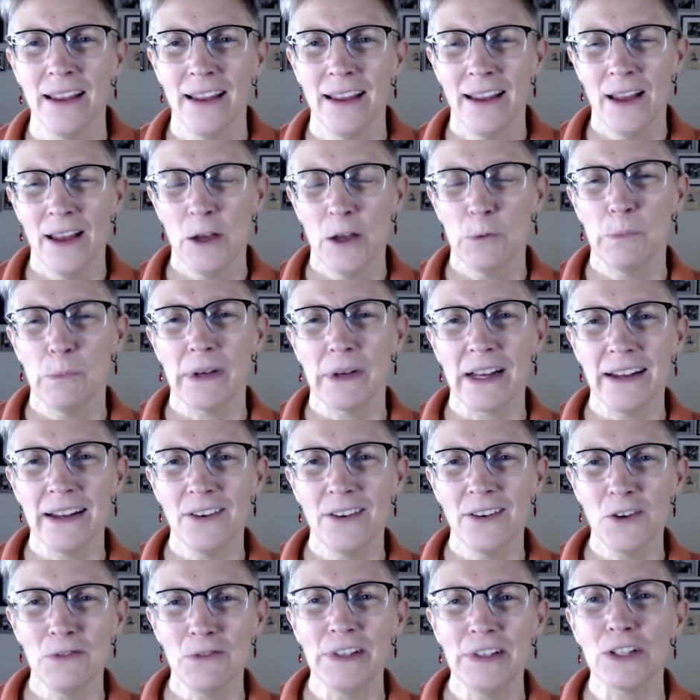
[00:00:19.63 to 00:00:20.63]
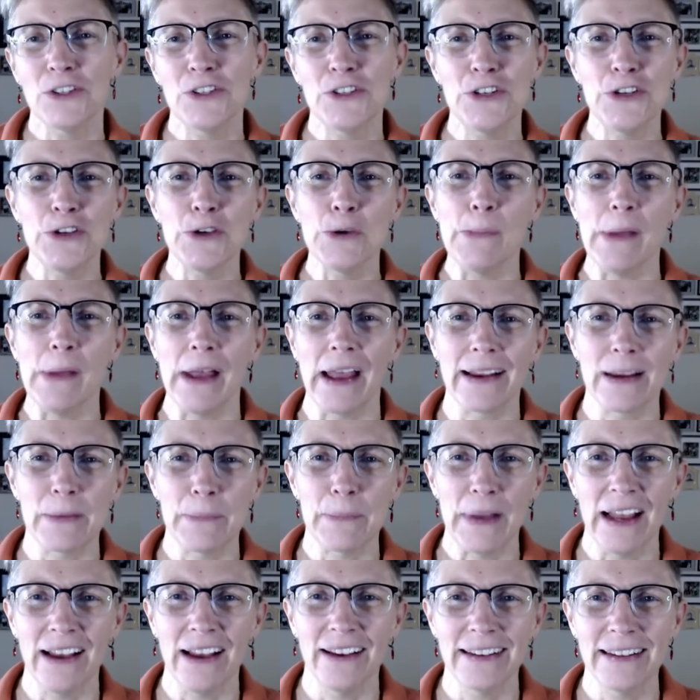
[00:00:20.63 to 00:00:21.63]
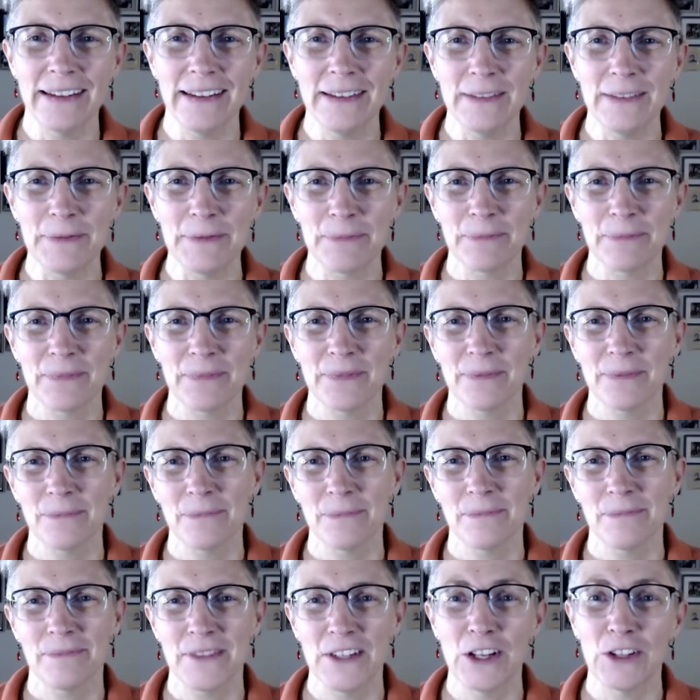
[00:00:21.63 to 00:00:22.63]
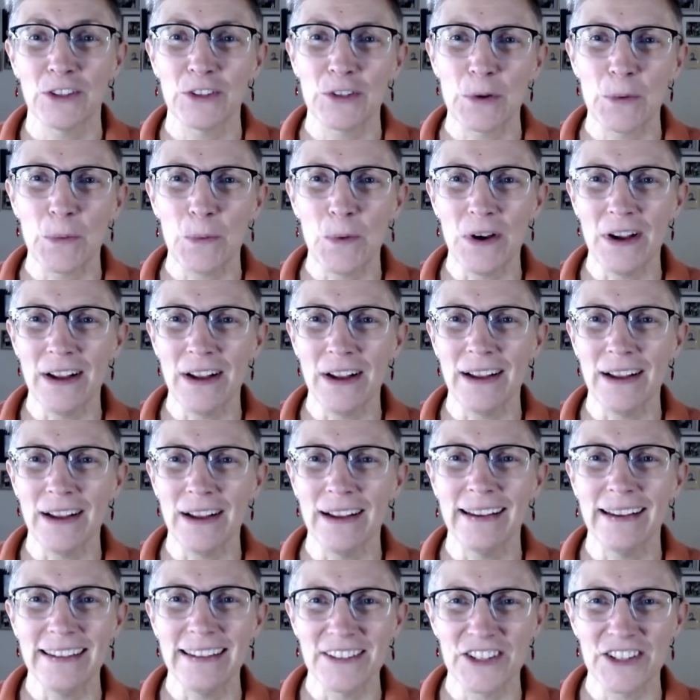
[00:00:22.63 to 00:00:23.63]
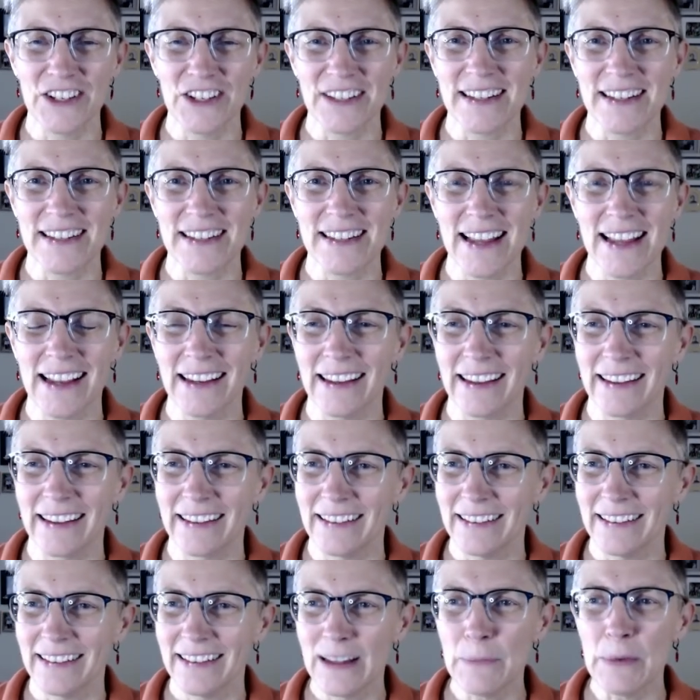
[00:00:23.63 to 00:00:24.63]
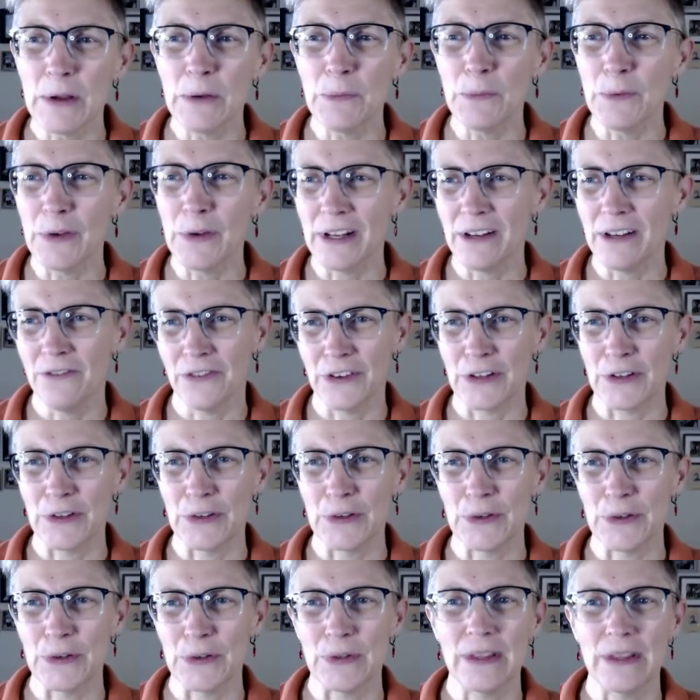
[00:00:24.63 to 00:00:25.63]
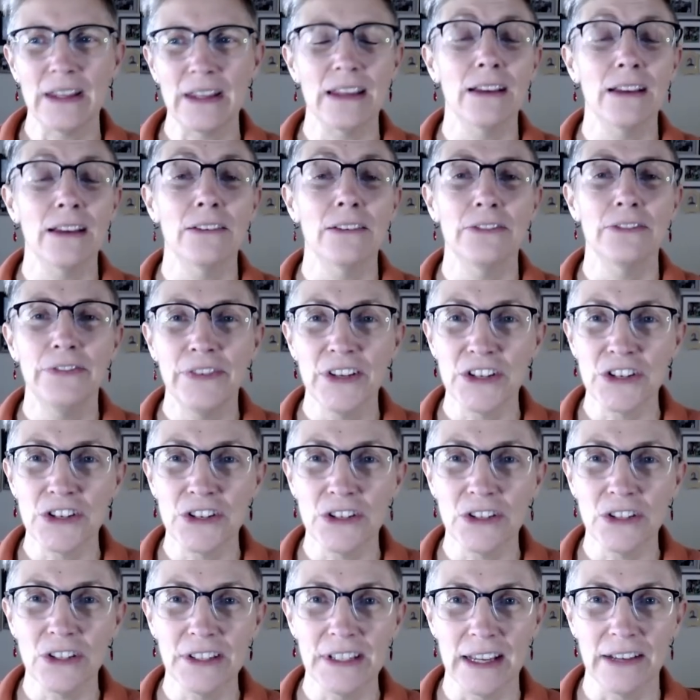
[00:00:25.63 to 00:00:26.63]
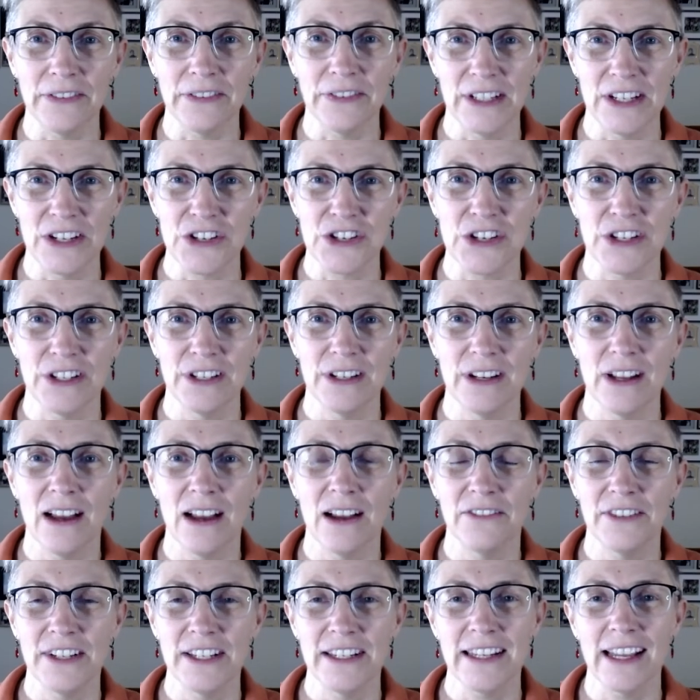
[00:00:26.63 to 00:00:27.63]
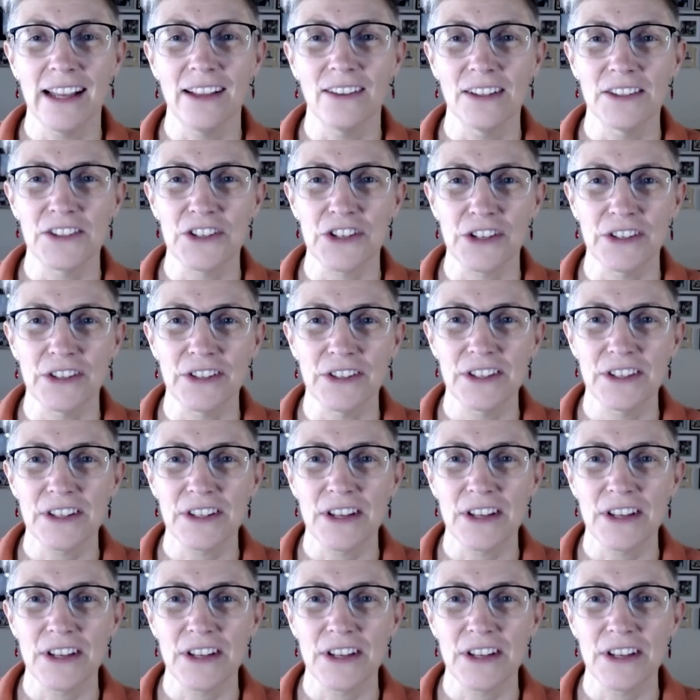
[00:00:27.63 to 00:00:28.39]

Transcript: But I don't feel too bad about it. You'll know why in just a second. Let me read for you the official definition of intelligence